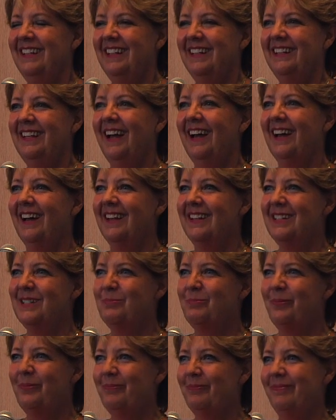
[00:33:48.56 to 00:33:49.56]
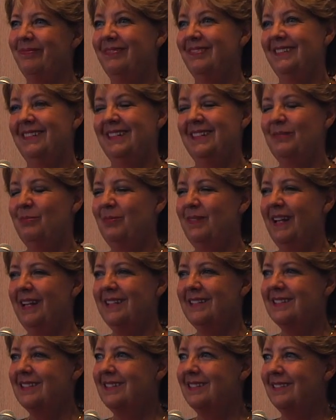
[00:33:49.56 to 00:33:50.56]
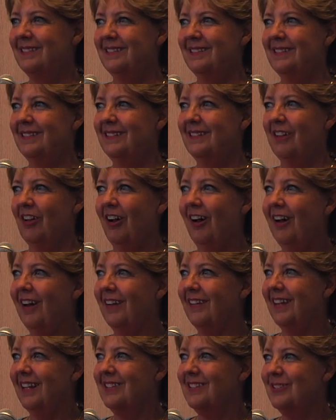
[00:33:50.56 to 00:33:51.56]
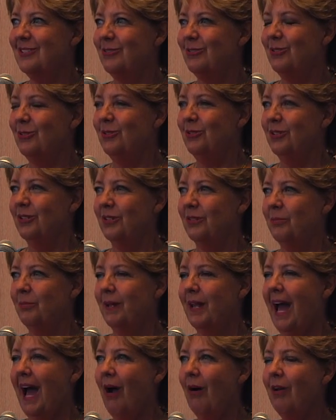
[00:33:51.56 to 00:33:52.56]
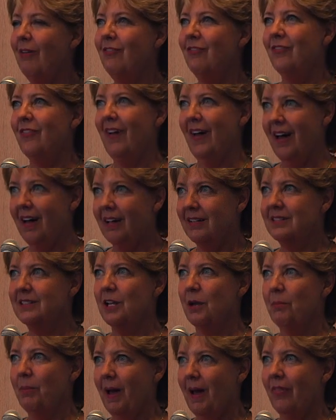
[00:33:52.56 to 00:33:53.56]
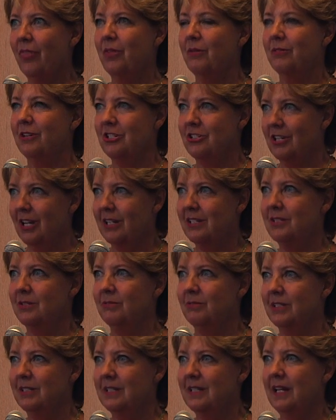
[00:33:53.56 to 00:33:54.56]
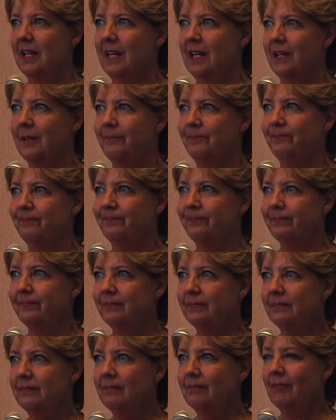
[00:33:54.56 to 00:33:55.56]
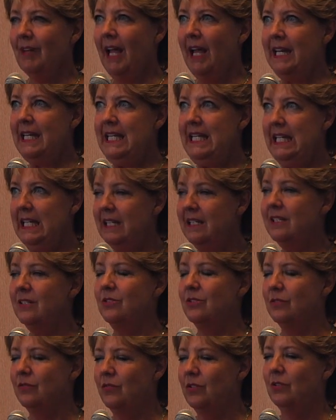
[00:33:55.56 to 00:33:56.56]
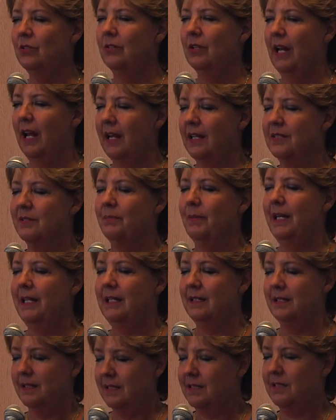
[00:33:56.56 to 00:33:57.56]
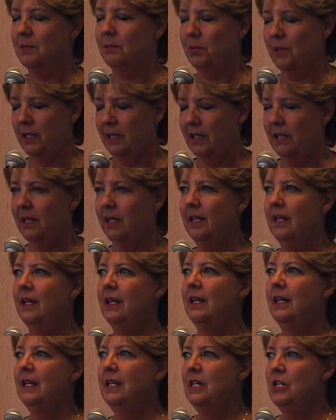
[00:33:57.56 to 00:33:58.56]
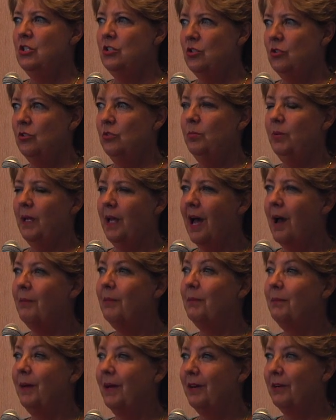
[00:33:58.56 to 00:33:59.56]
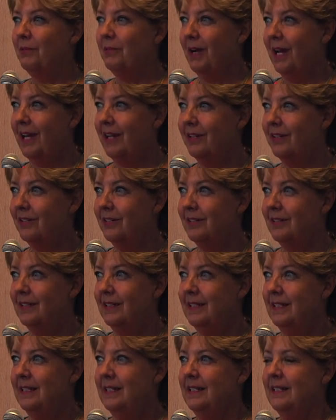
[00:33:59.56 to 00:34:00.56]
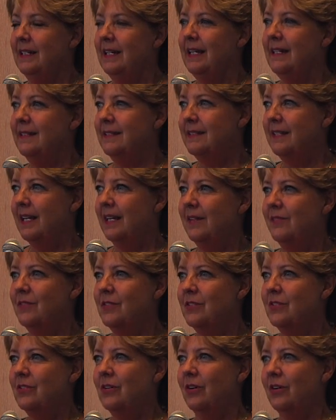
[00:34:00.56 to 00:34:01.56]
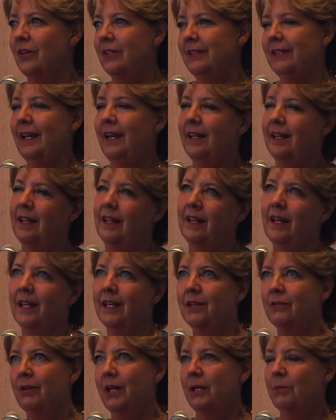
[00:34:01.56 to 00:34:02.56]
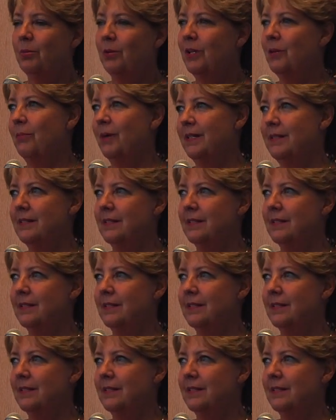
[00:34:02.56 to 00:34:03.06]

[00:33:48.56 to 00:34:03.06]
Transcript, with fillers: yeah, it's, it's, that's God, that's so cool. But how I felt about the rejection was that I needed to view it as my discipline to become a better writer. Instead of just going, yeah, yeah, yeah, I could write a book in my